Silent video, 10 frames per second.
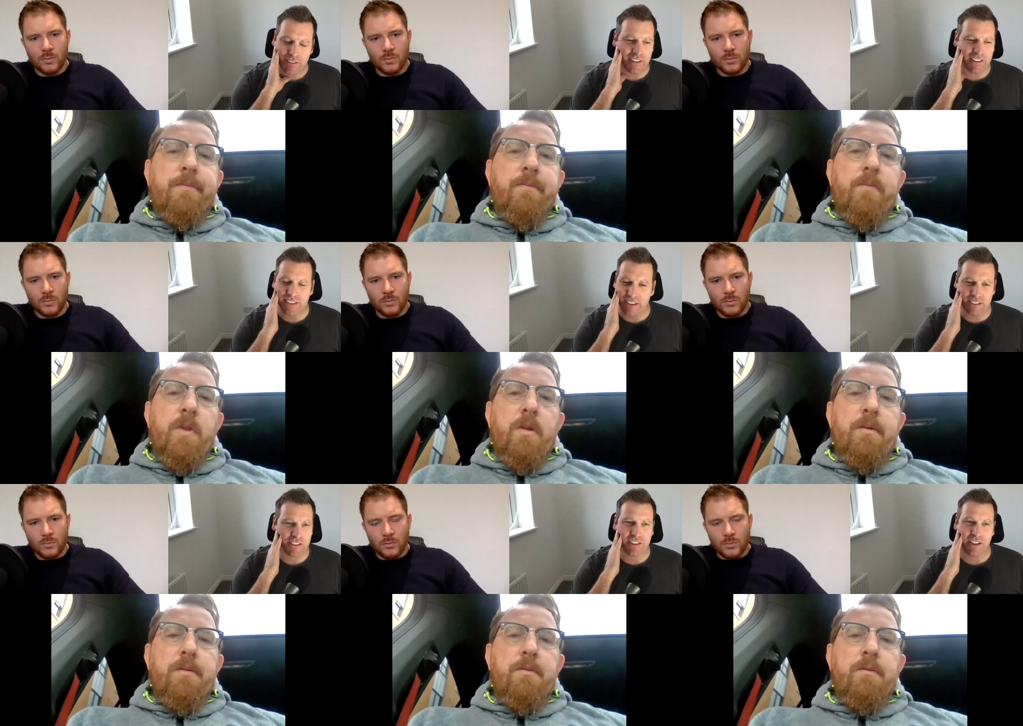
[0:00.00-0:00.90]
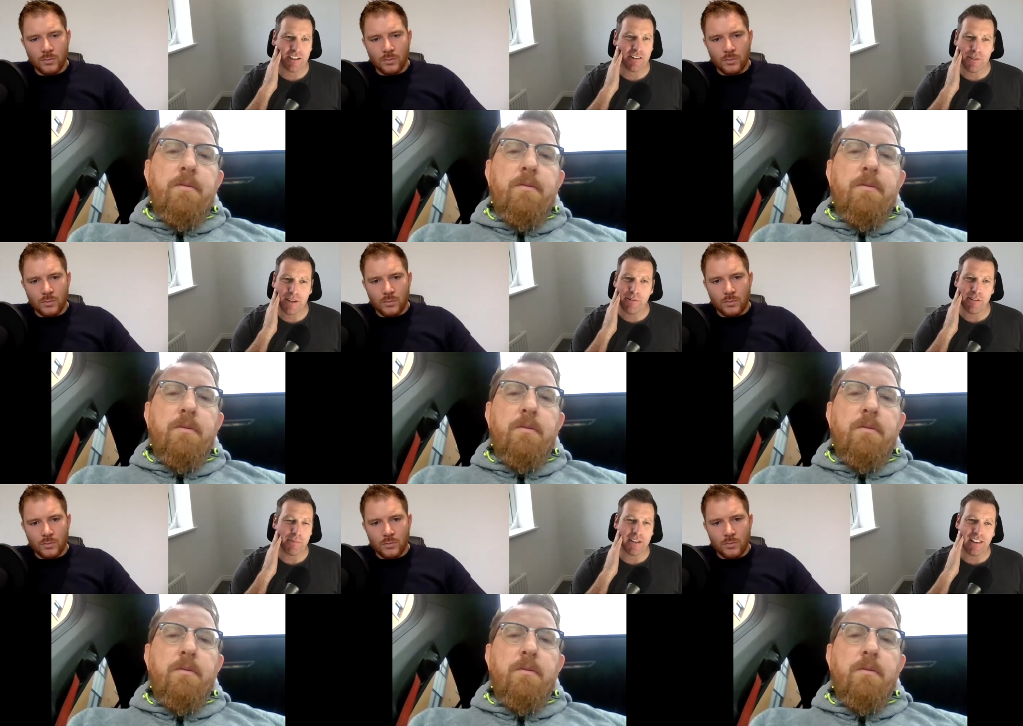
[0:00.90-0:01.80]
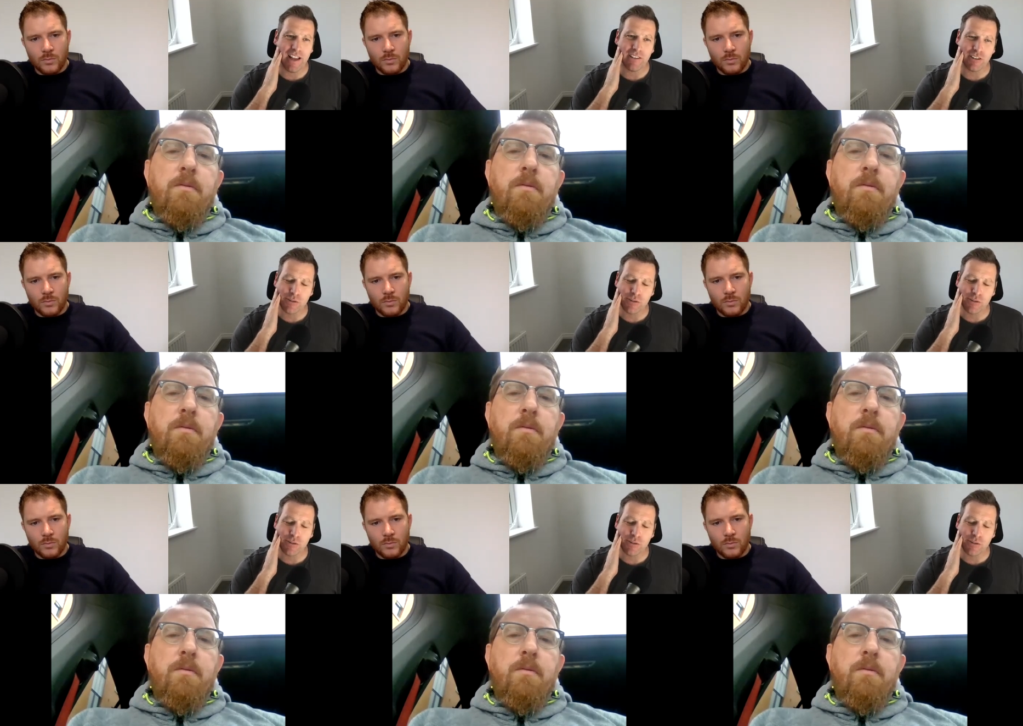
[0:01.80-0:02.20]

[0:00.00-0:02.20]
Speaker 1: that really scares the shit out of me about being a landlord.